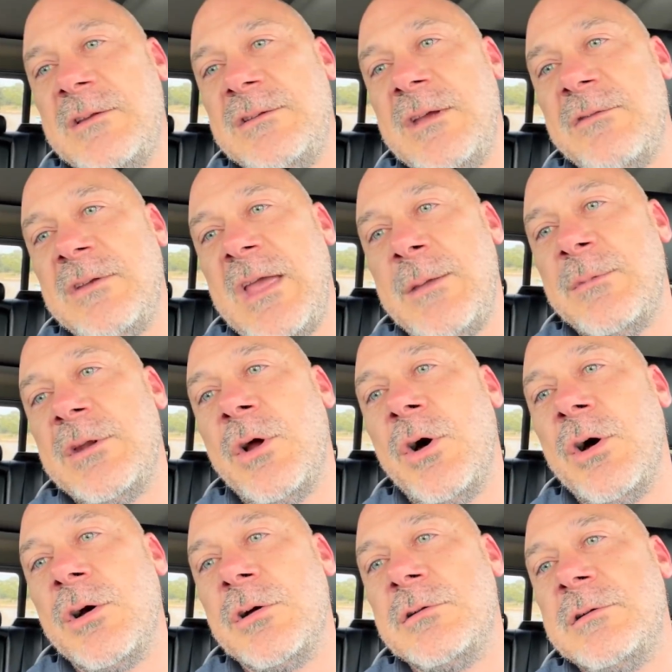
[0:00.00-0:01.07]
ATF came in
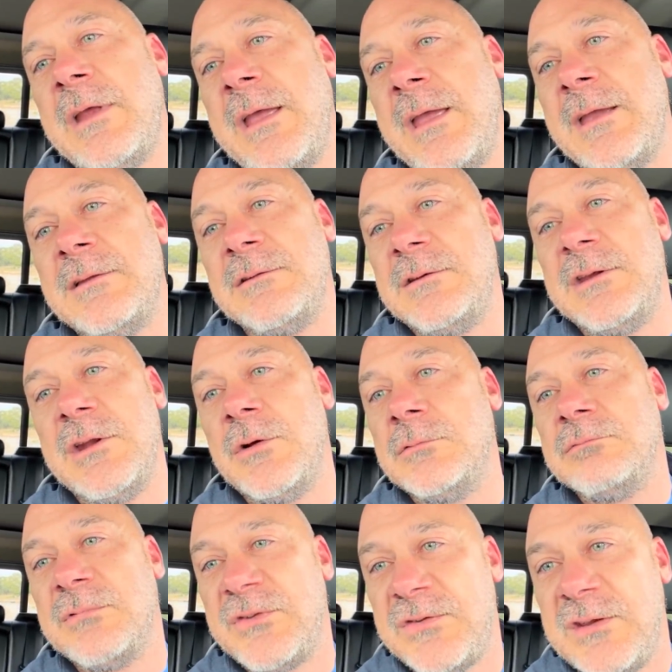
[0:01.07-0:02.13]
hard and, you know,
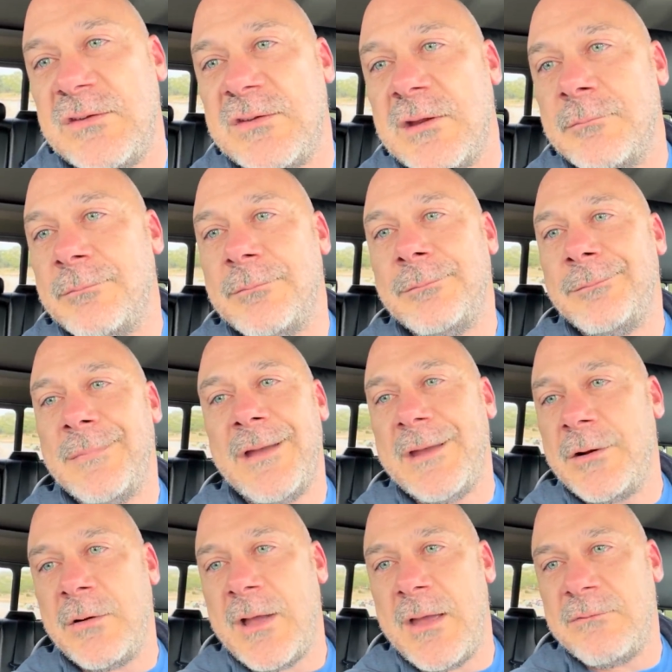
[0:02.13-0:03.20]
seized them. I
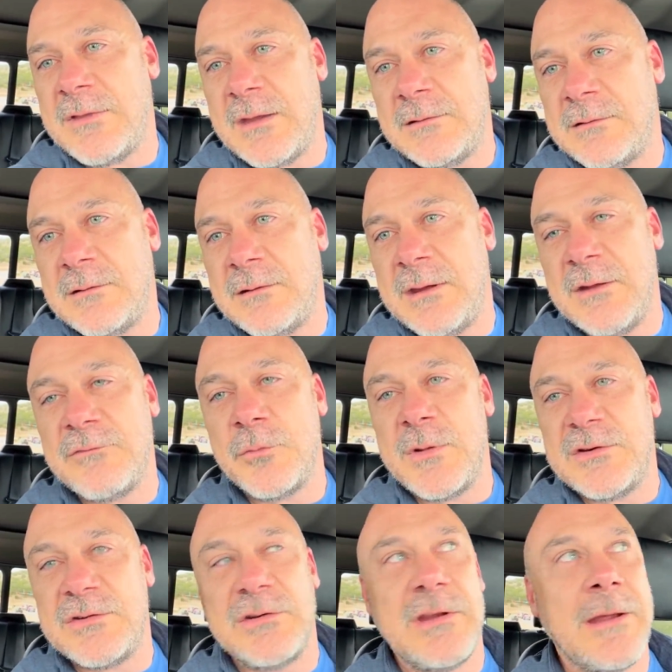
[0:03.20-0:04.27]
don't have that
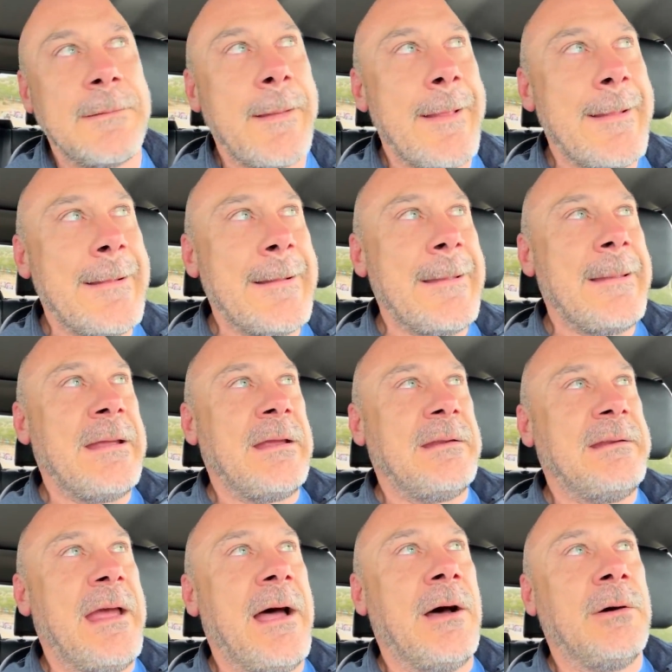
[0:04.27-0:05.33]
information yet.
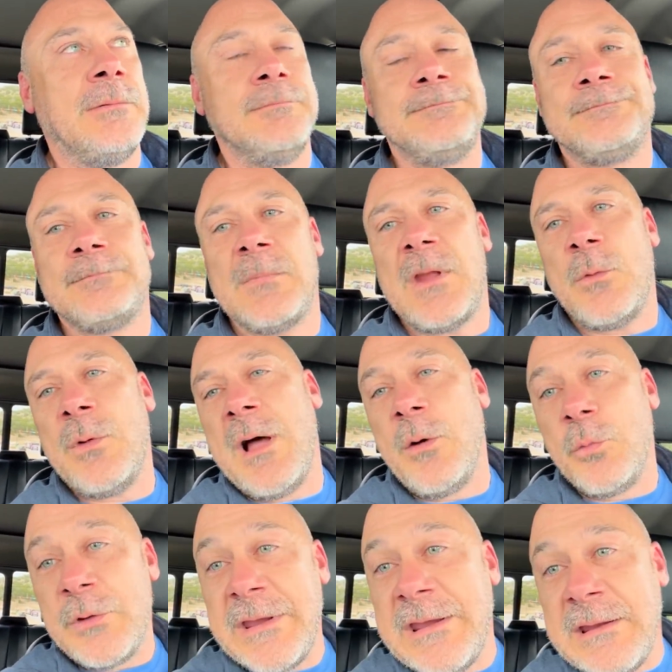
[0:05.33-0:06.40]
Now, while
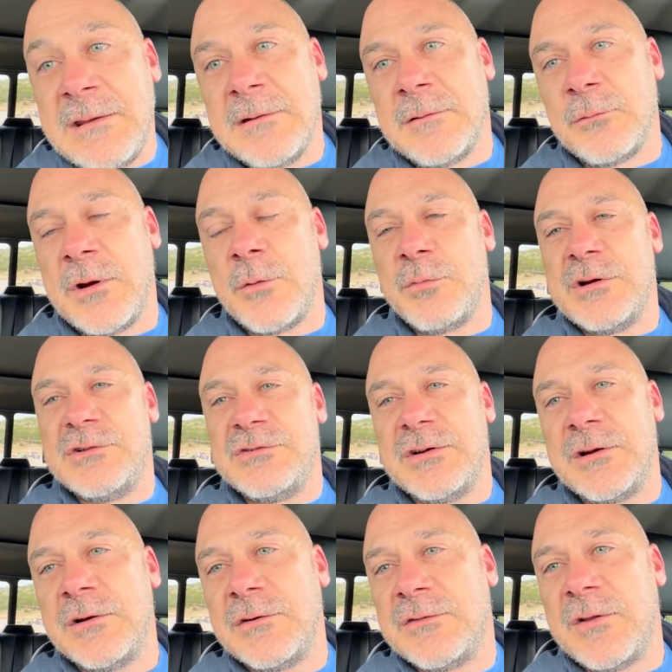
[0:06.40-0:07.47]
we, Rare Breed
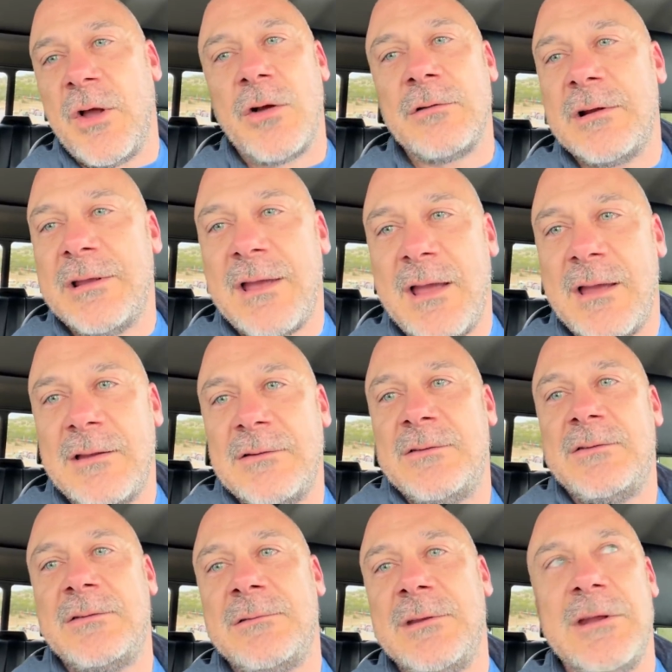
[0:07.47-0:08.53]
Triggers, already
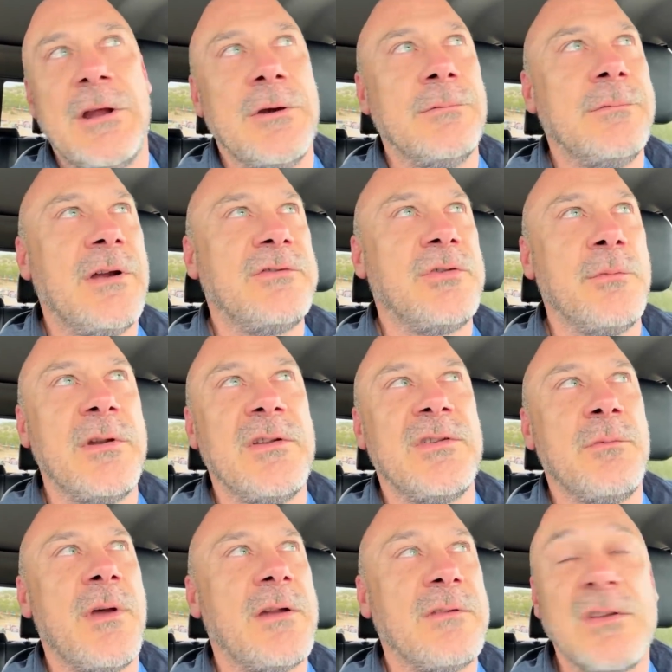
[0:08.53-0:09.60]
has, you know, a tremendous
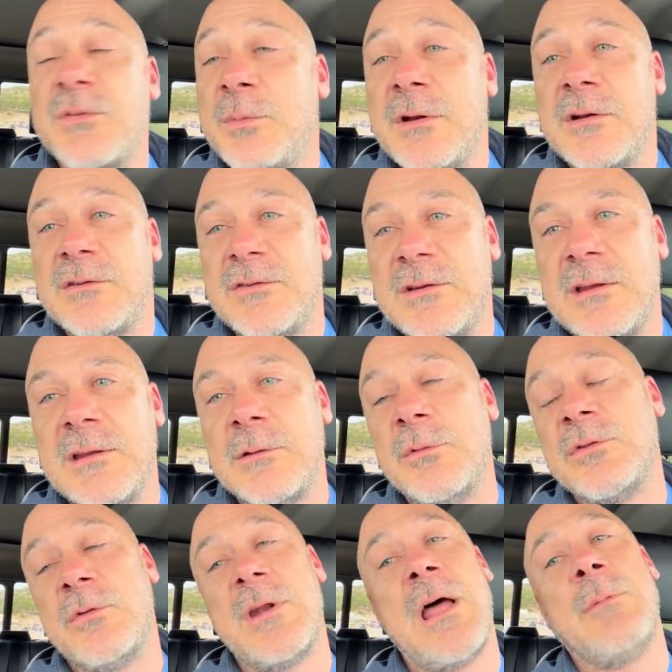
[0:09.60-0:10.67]
amount of experience dealing
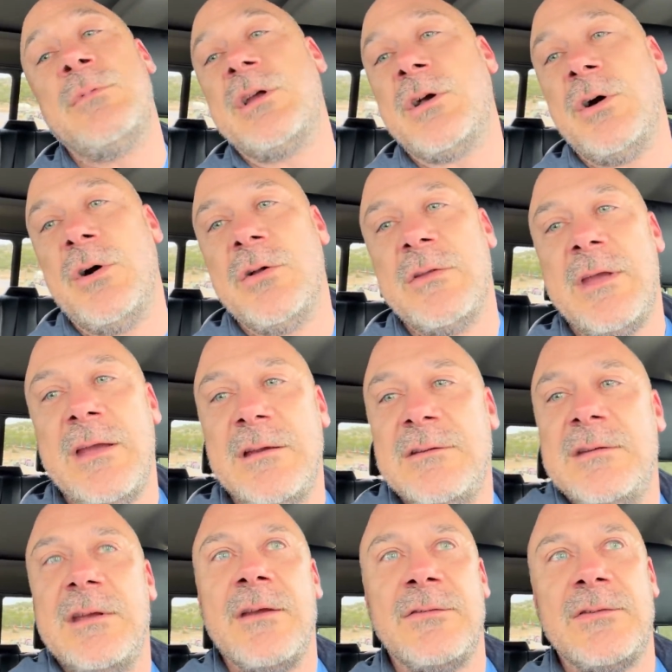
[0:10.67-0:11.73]
with what I'm going to call the
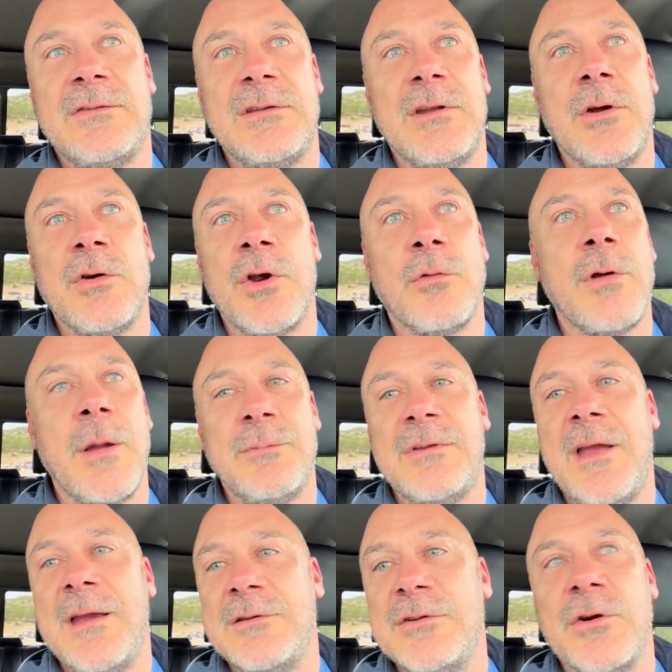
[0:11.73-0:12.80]
ATF's, you know,
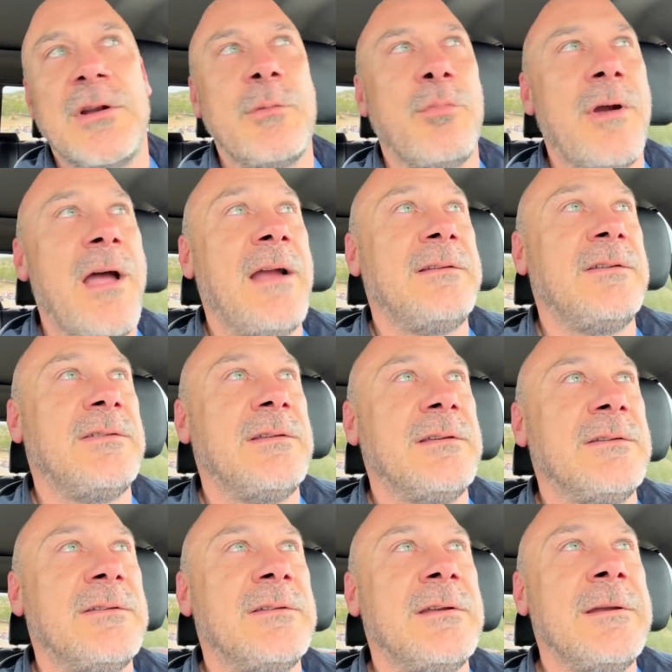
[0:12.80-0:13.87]
corrupt and dirty
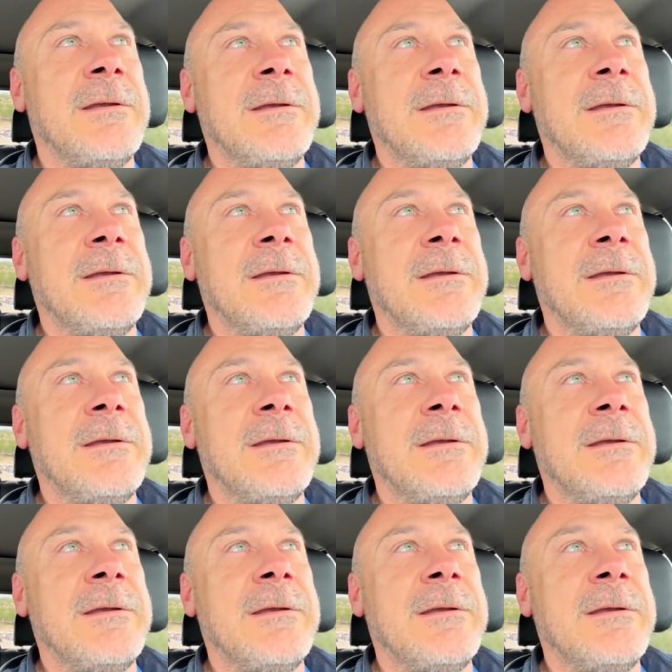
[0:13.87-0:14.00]
practices,